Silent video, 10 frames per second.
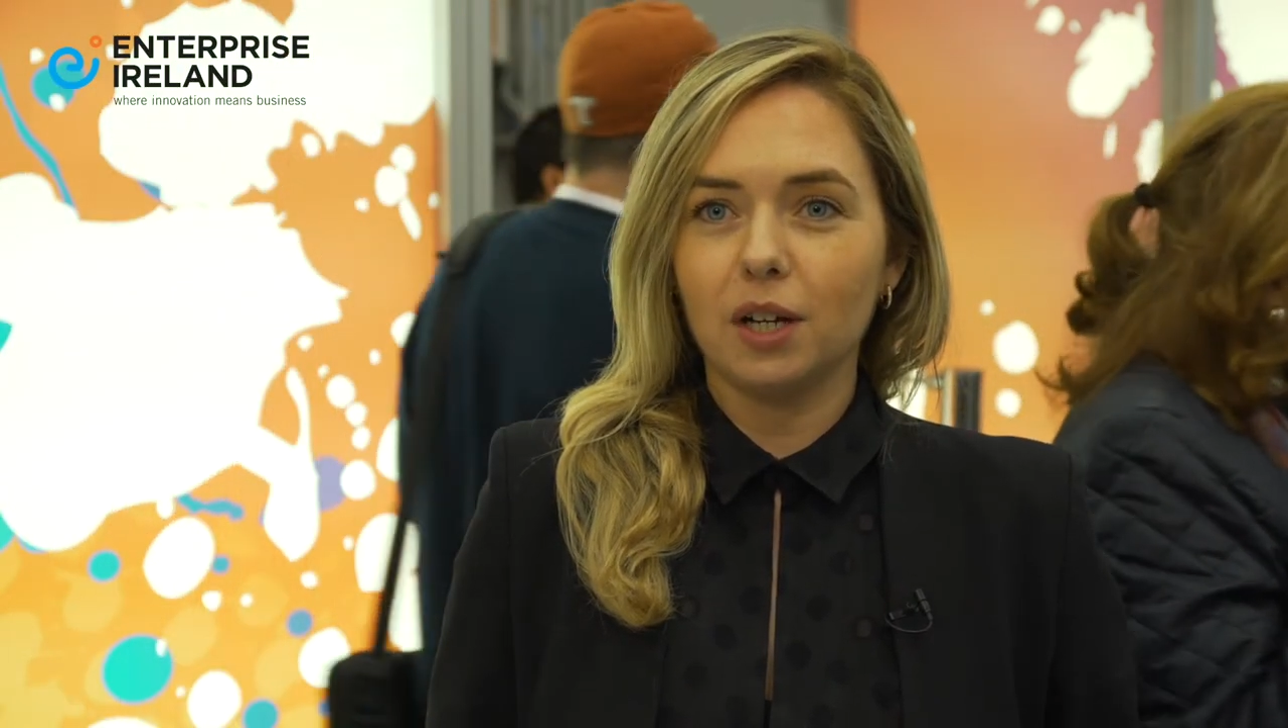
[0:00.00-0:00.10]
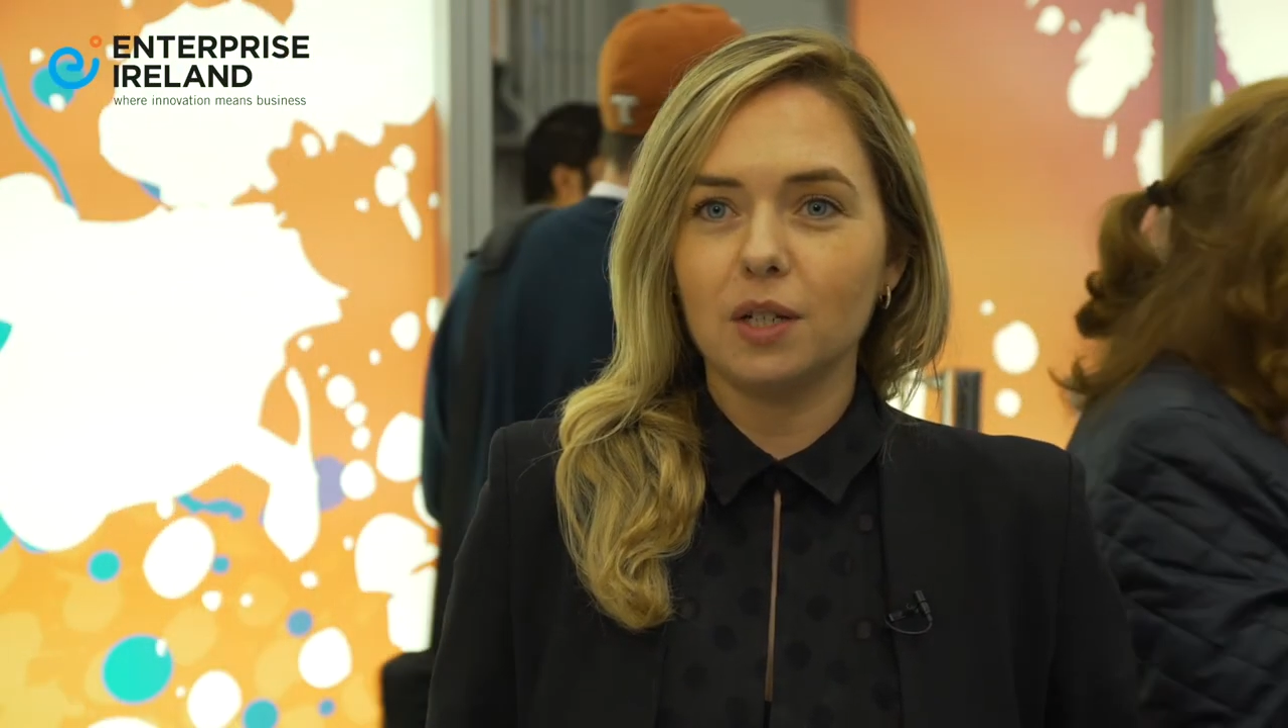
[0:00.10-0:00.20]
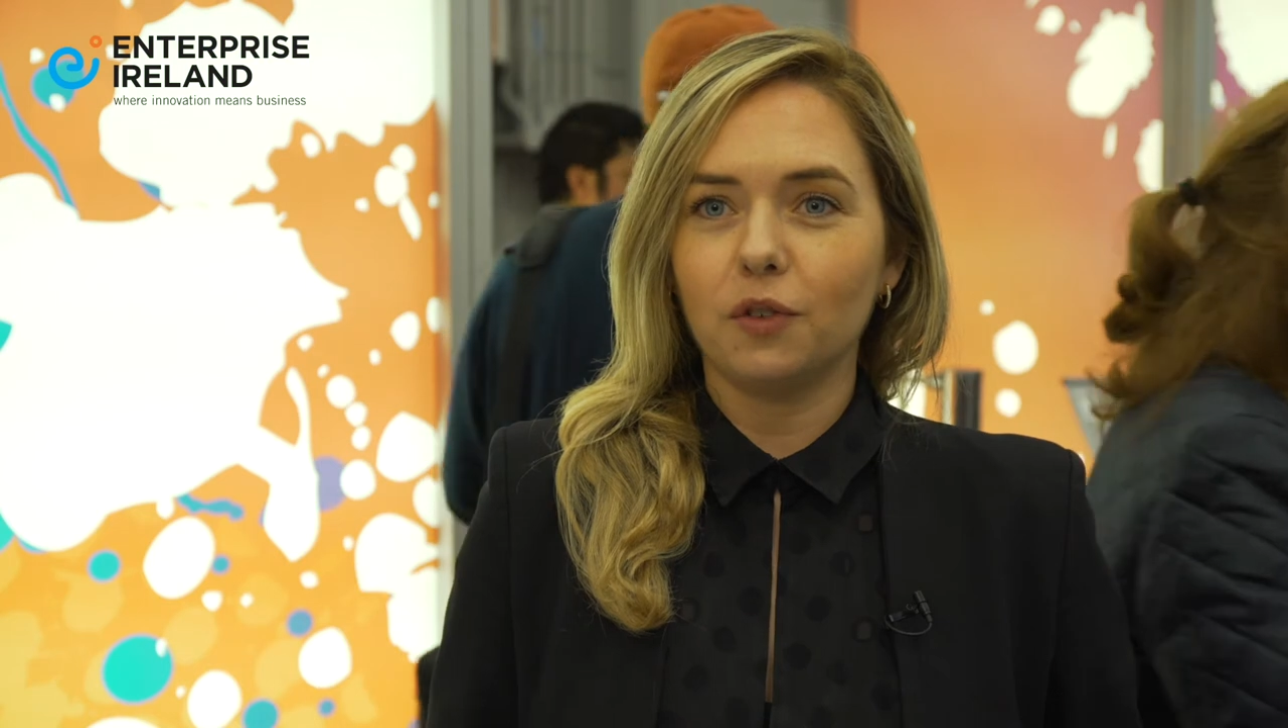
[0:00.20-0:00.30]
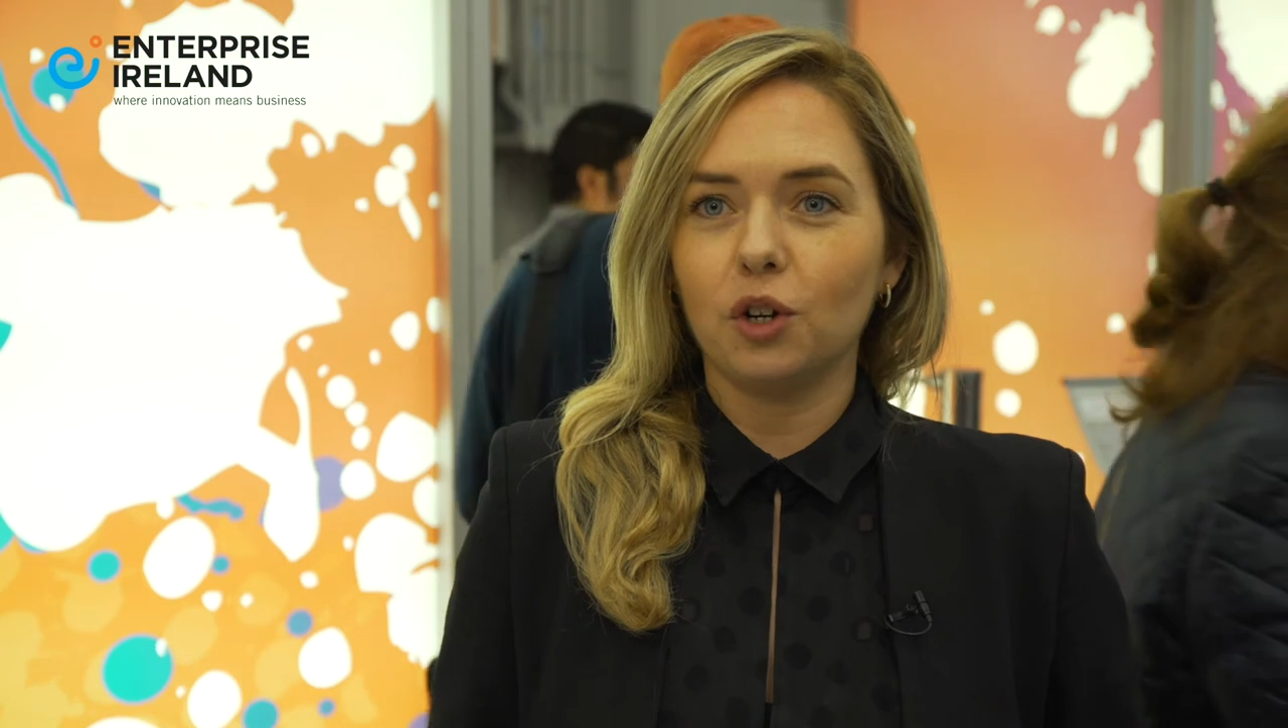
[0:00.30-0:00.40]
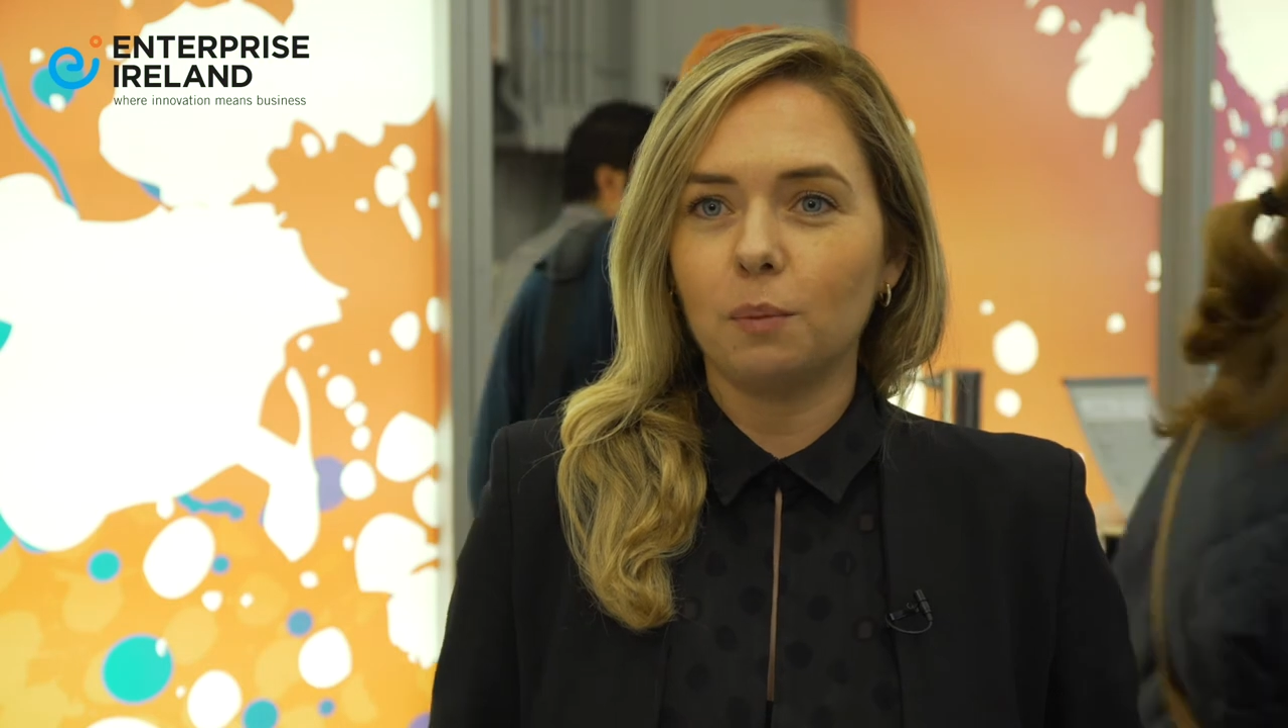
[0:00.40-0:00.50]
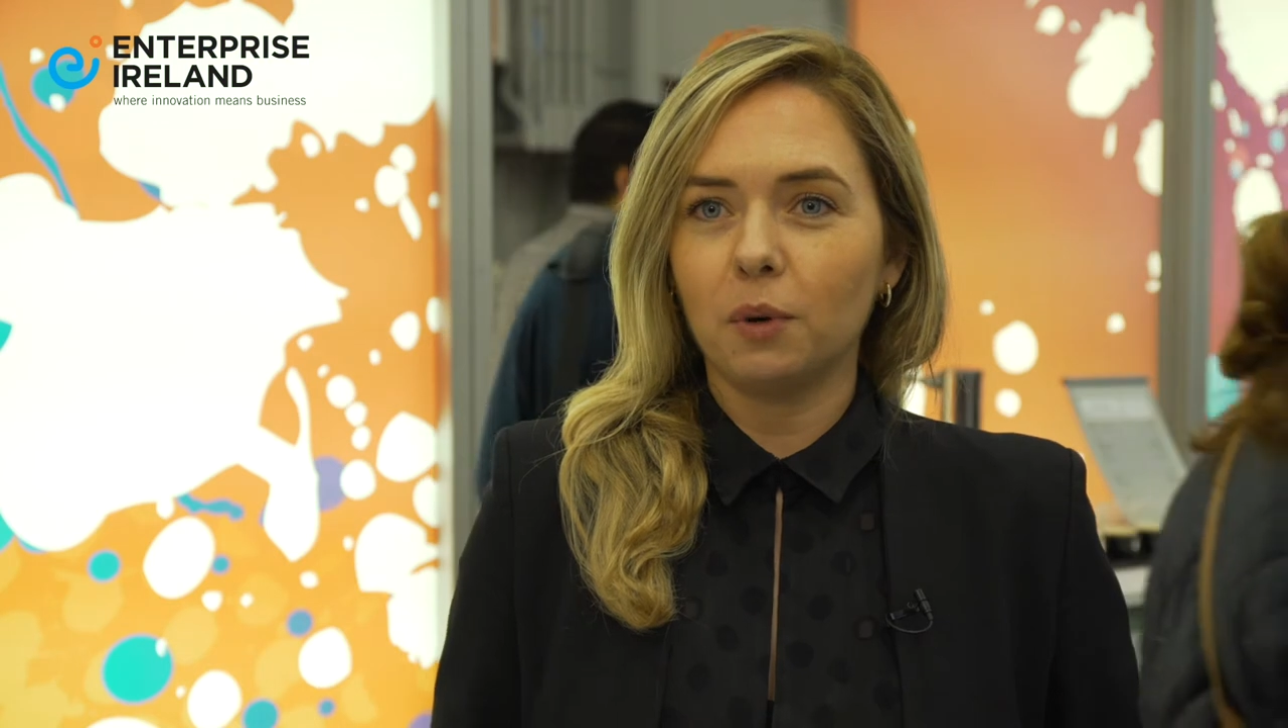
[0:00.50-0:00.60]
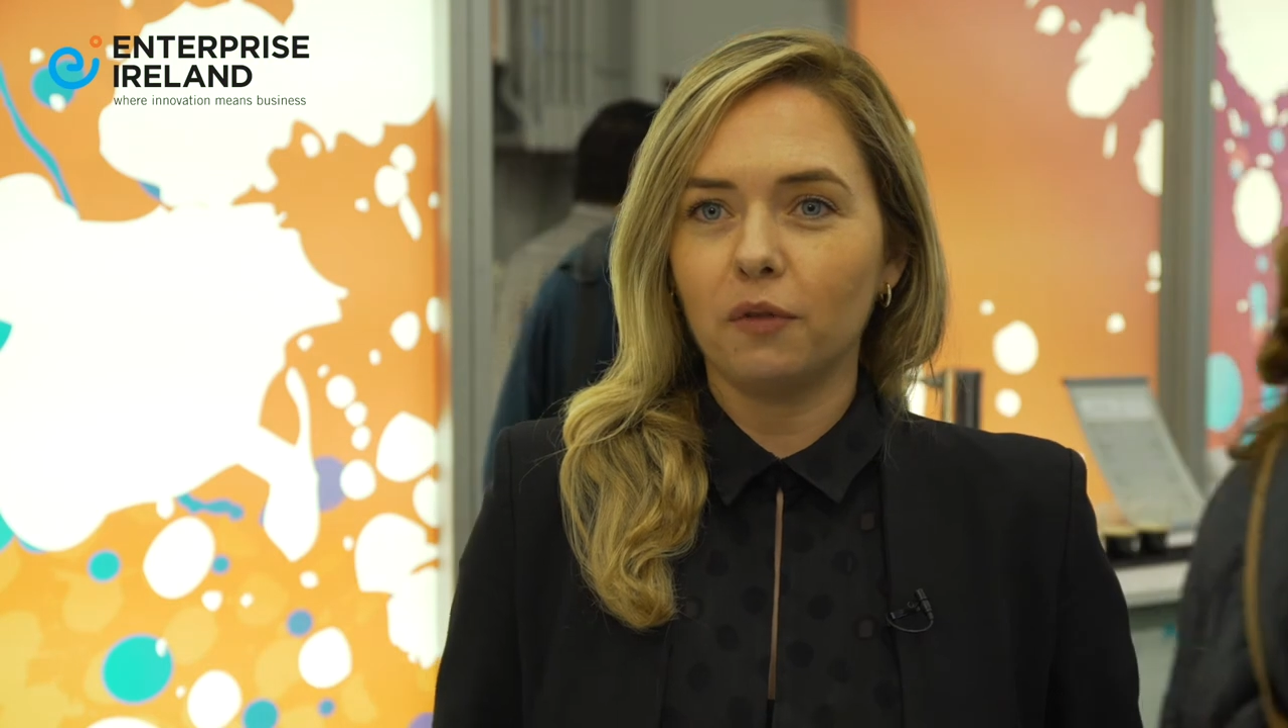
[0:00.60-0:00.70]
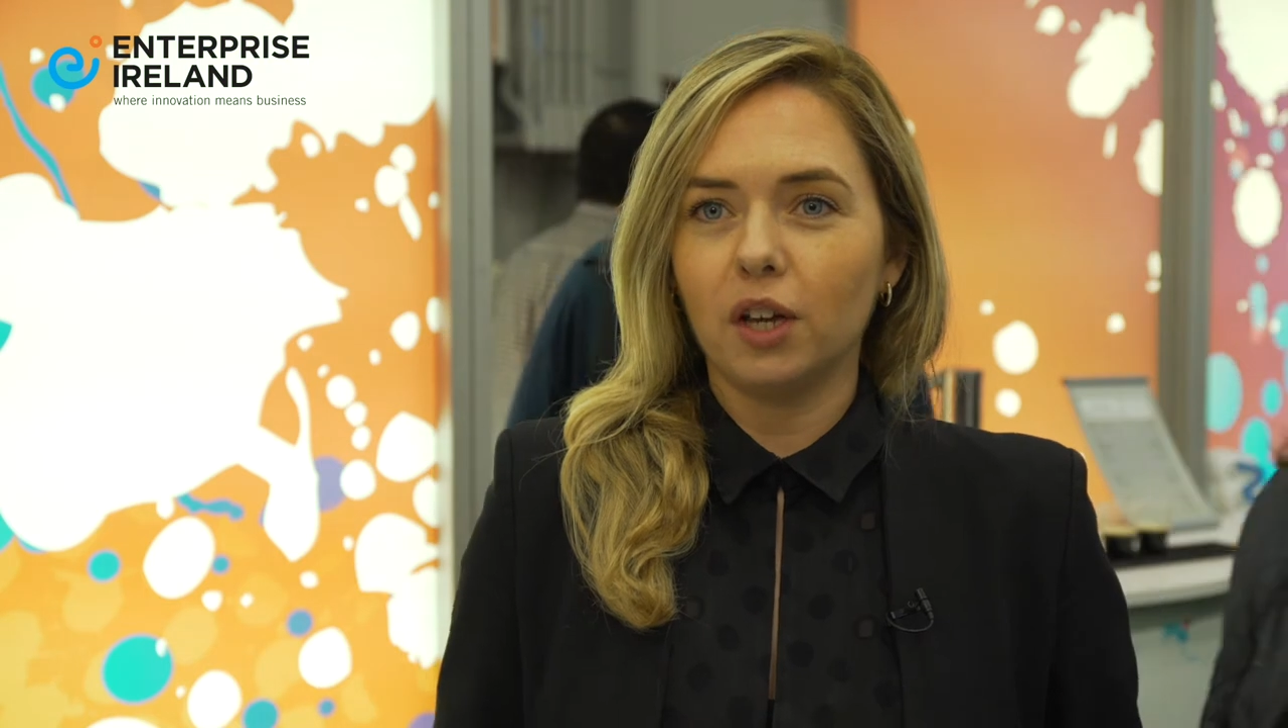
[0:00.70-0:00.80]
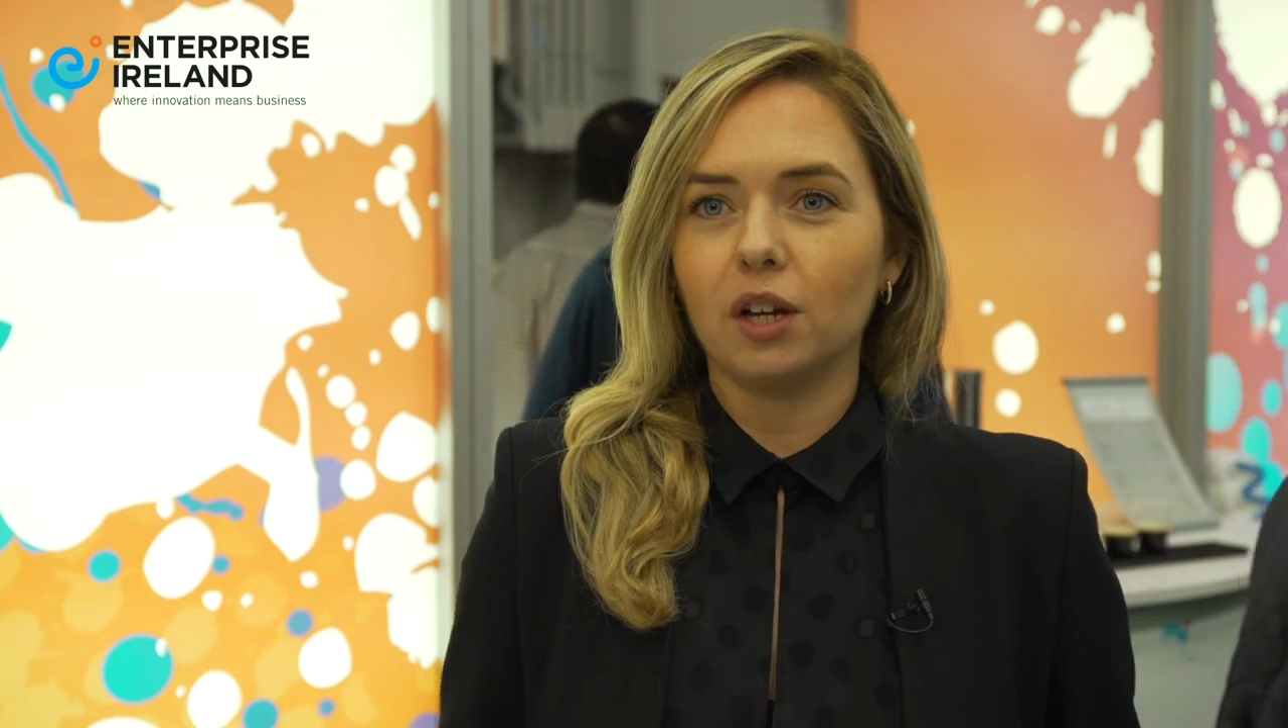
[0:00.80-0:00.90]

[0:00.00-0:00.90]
theirs for a number of